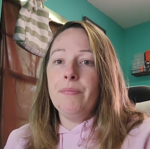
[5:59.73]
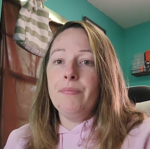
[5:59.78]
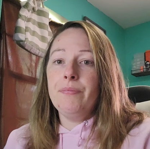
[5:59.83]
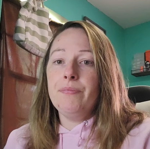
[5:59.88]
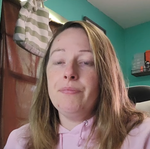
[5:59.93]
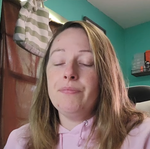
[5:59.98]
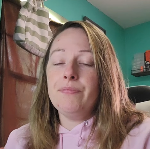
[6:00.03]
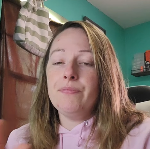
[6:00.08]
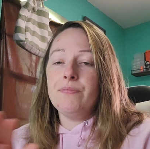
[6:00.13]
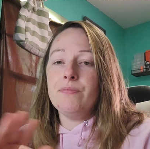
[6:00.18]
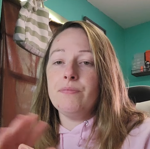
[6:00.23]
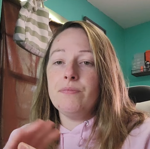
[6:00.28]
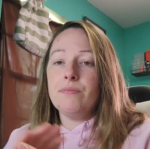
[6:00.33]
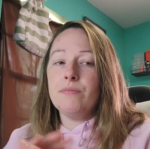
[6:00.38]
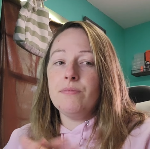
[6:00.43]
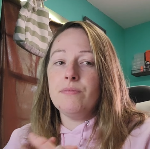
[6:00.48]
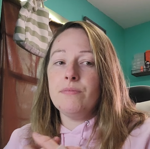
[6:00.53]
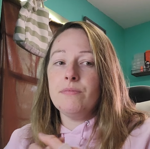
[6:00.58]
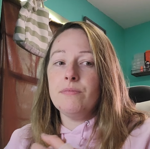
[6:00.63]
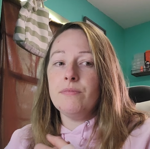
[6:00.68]

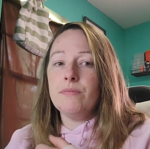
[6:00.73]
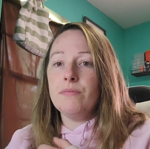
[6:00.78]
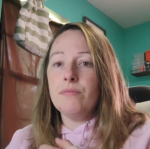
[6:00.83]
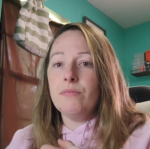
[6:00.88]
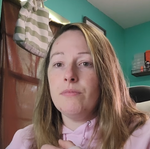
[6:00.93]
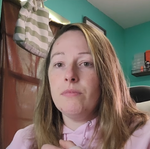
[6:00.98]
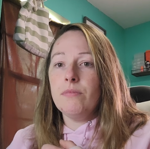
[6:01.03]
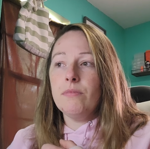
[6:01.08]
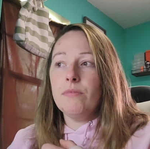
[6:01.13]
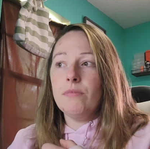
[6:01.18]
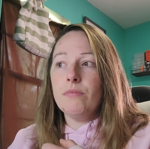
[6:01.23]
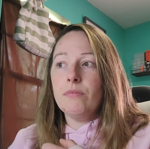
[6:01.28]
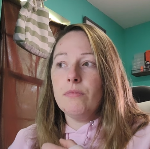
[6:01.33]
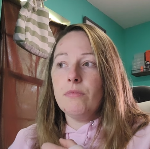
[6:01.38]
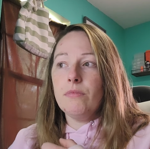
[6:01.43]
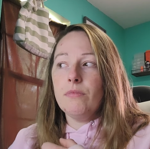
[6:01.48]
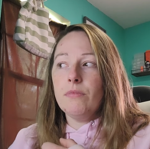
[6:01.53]
[no speech]